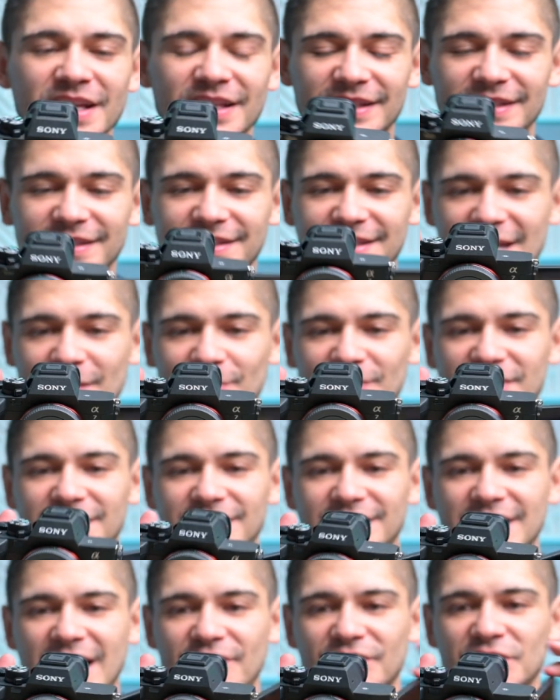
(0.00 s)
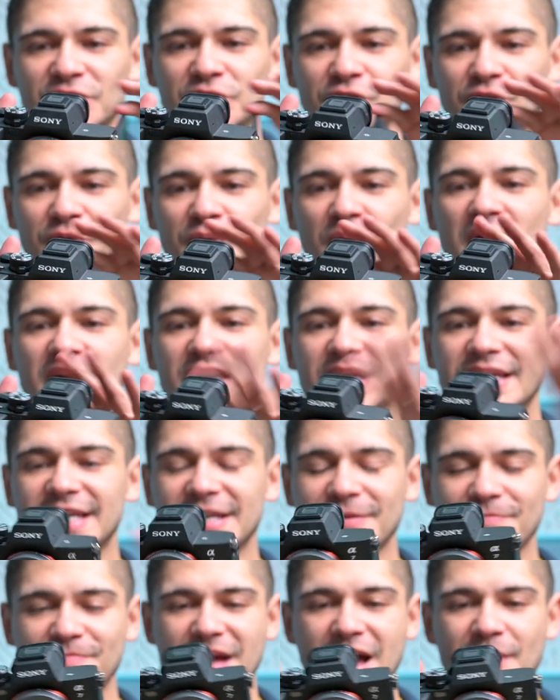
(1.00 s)
This camera does have a new
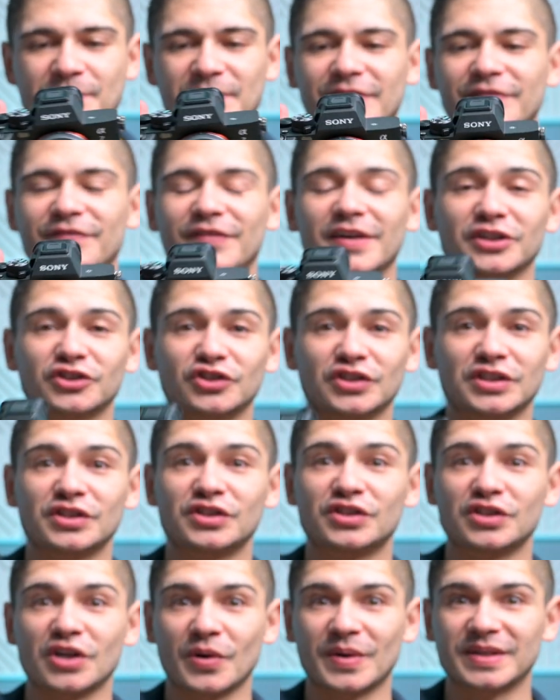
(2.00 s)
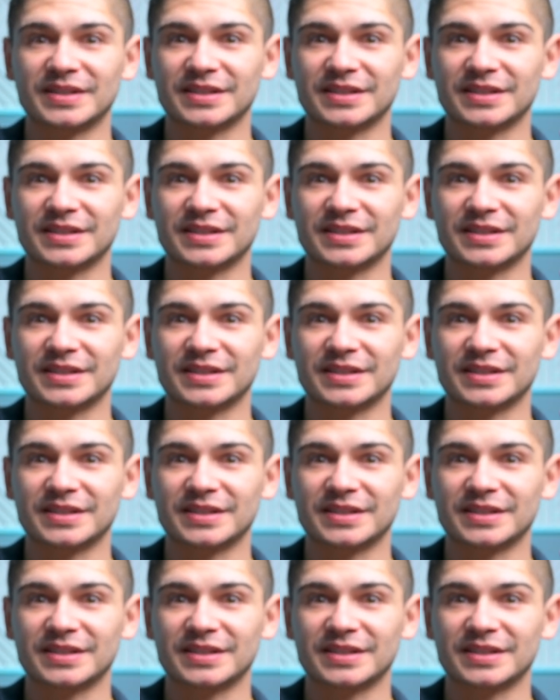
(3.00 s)
heat mapping function, so it